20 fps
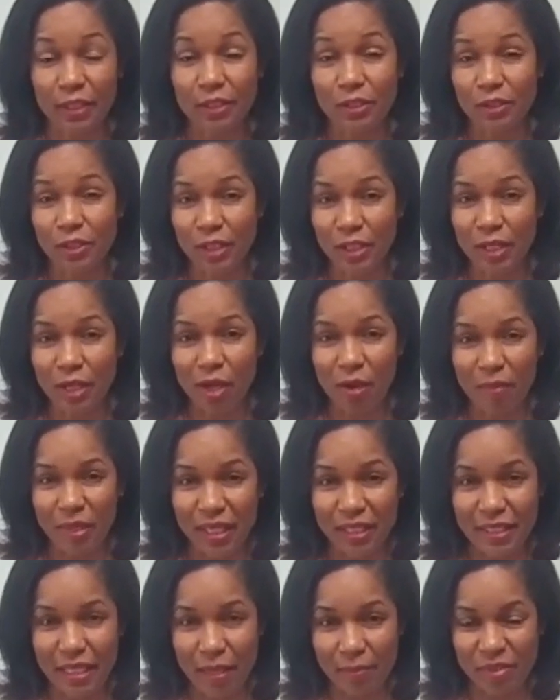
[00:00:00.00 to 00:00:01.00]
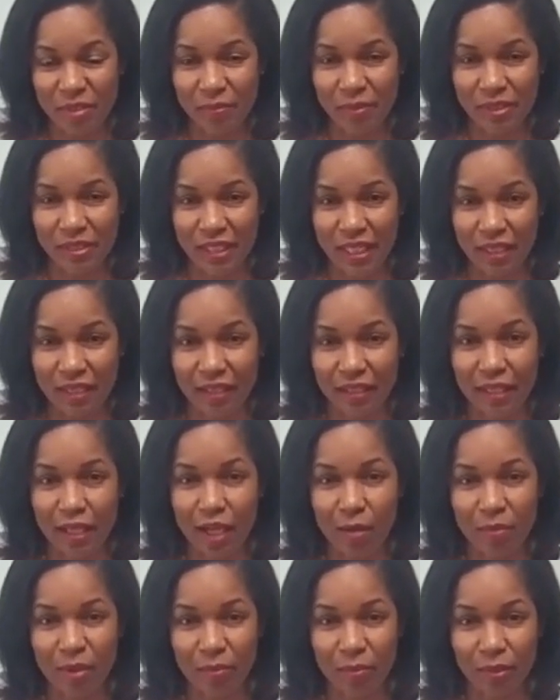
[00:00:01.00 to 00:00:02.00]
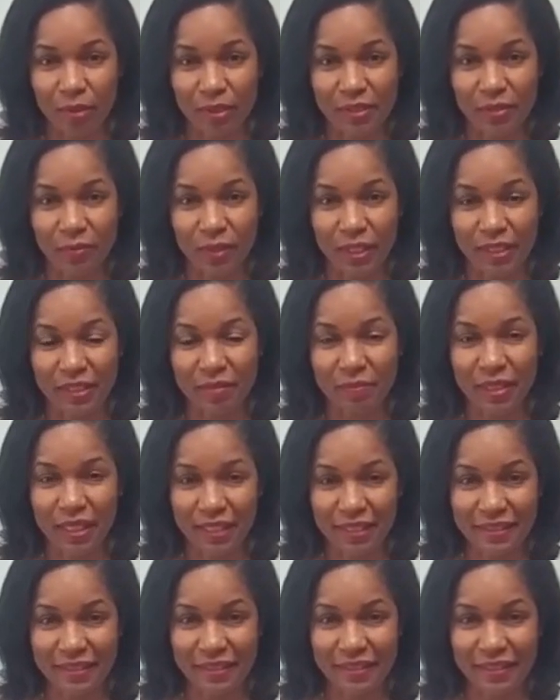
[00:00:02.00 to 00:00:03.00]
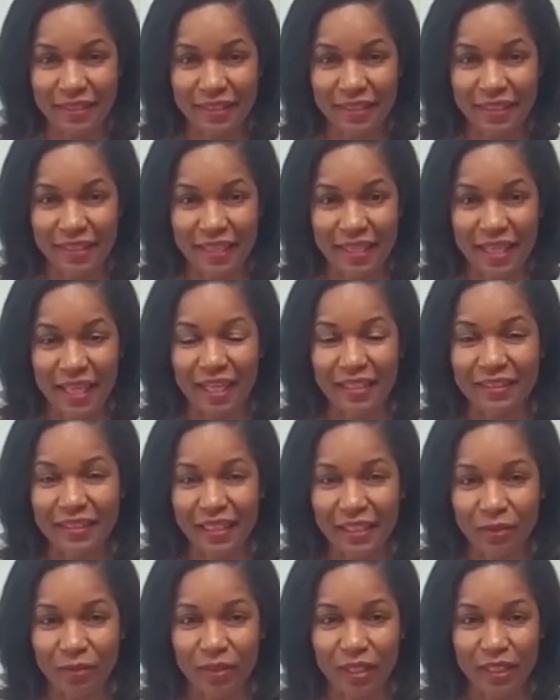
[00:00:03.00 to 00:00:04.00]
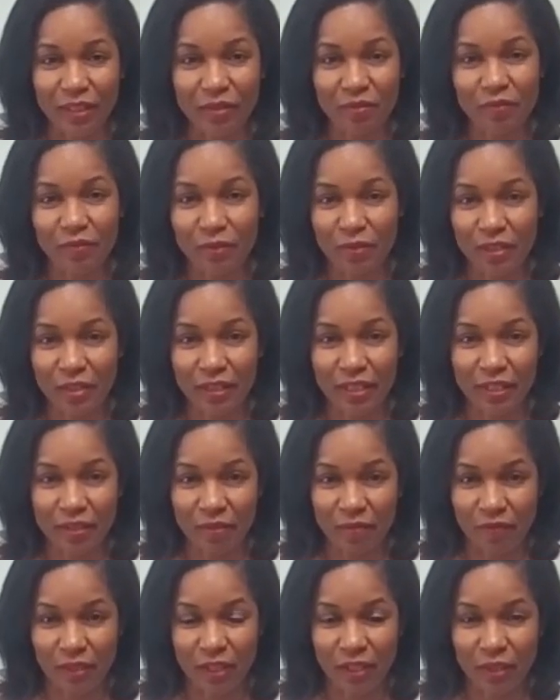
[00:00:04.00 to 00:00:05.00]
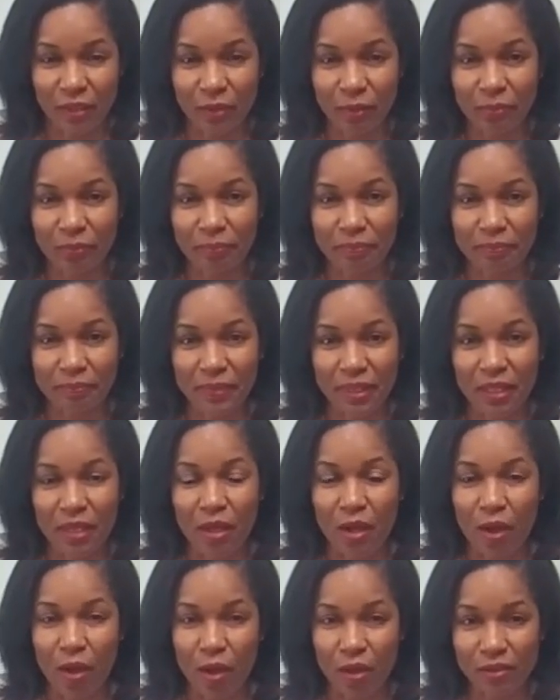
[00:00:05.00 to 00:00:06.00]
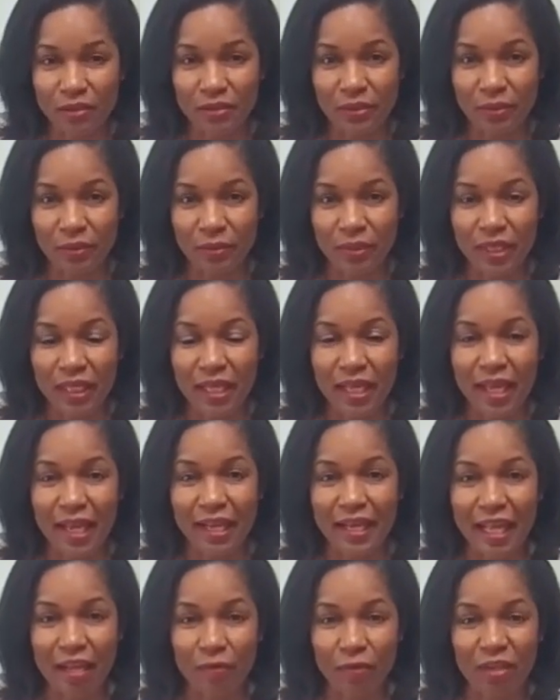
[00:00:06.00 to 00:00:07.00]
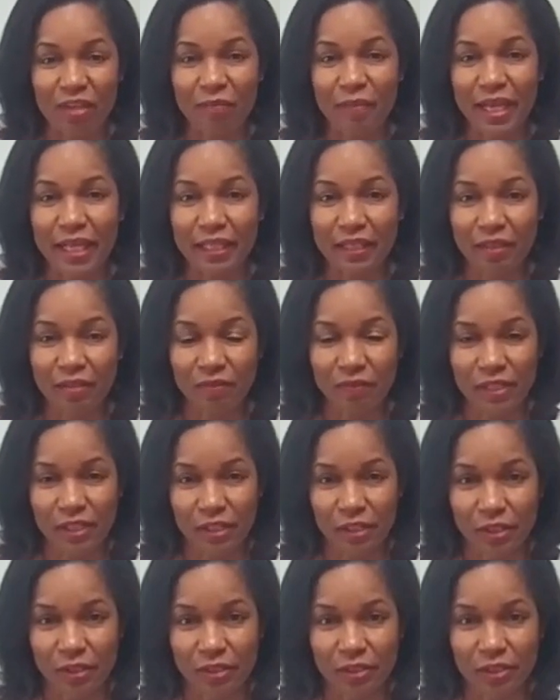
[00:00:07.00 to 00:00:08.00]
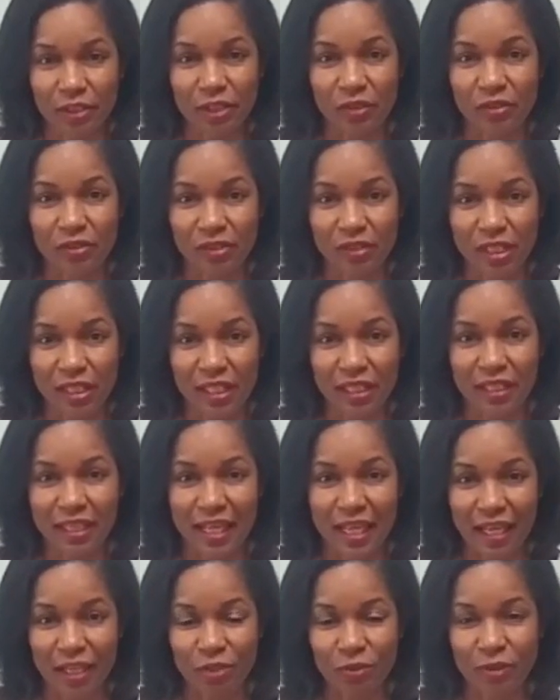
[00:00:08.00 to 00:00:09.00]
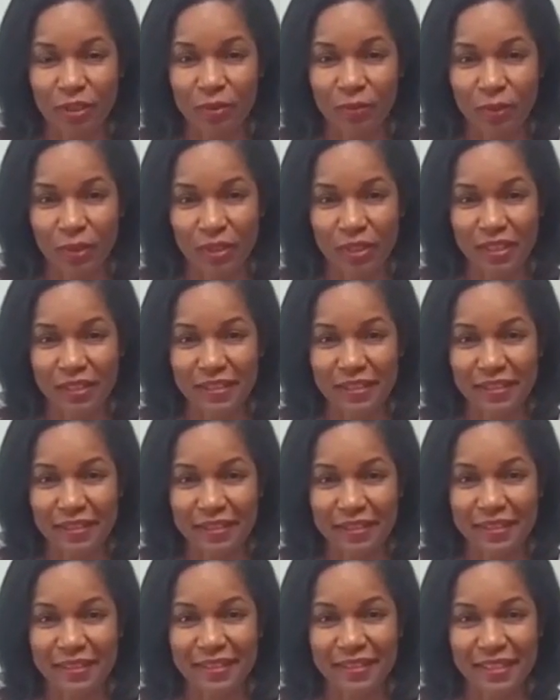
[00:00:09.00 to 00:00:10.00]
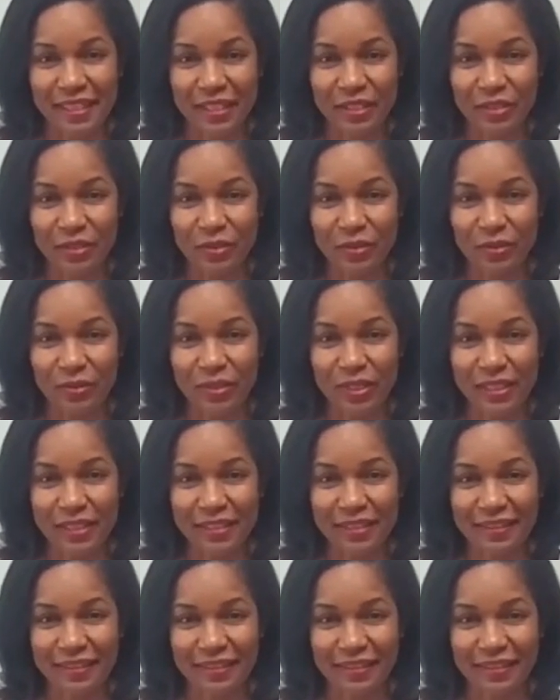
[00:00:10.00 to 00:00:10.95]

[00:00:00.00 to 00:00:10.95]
Do you know how many times per second a hummingbird's wings beat? I'll tell you a little further in the video. Also, I'll have one of my little visitors so you'll see that it actually works. Stay tuned.